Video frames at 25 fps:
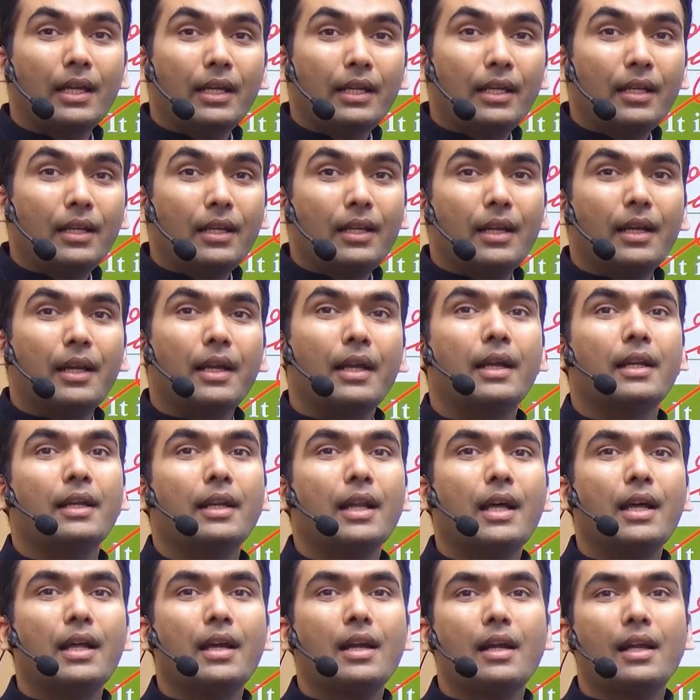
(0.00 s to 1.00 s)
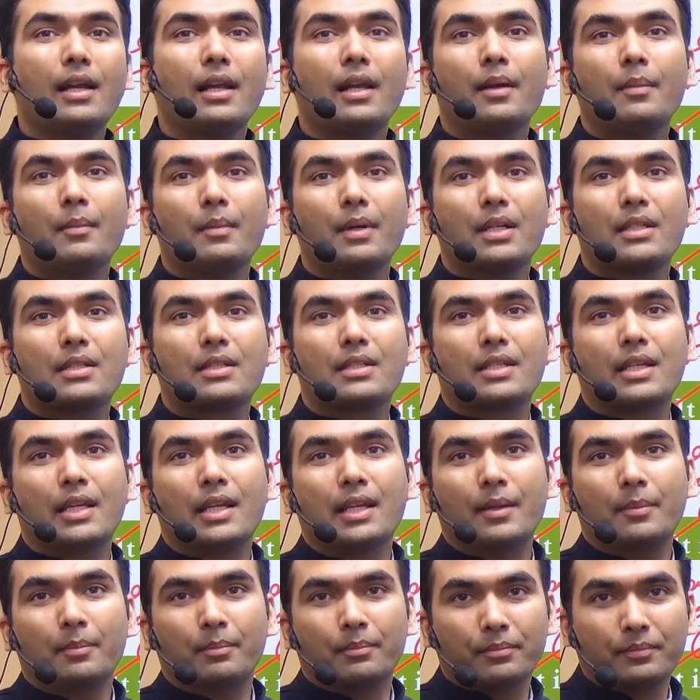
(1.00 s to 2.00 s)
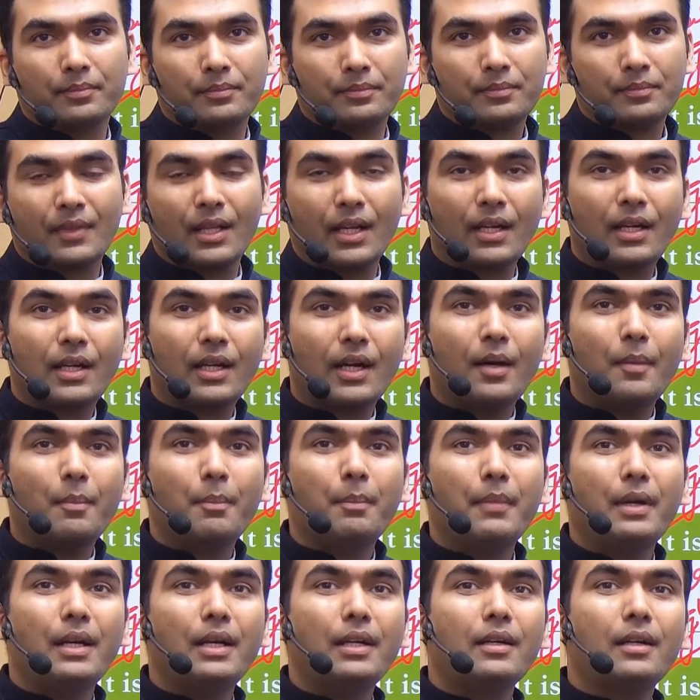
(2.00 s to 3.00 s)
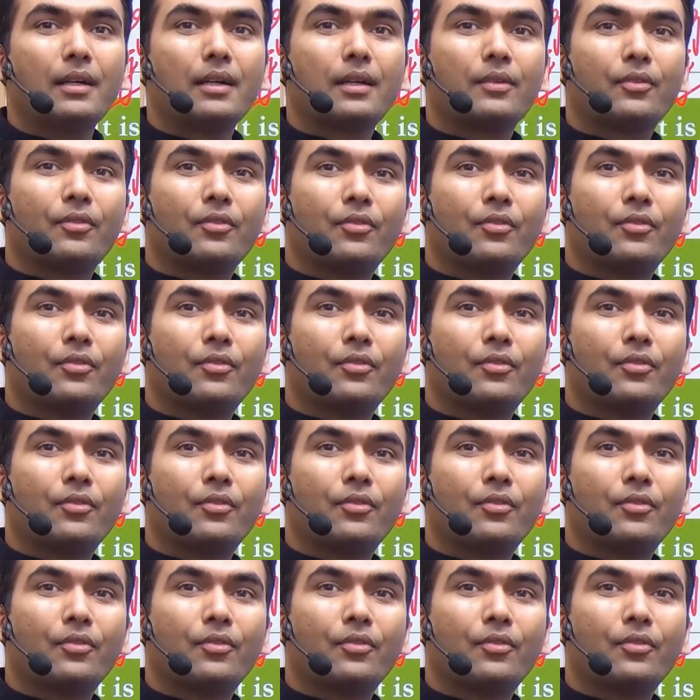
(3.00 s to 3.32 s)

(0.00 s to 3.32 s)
In NRILM scheme, the government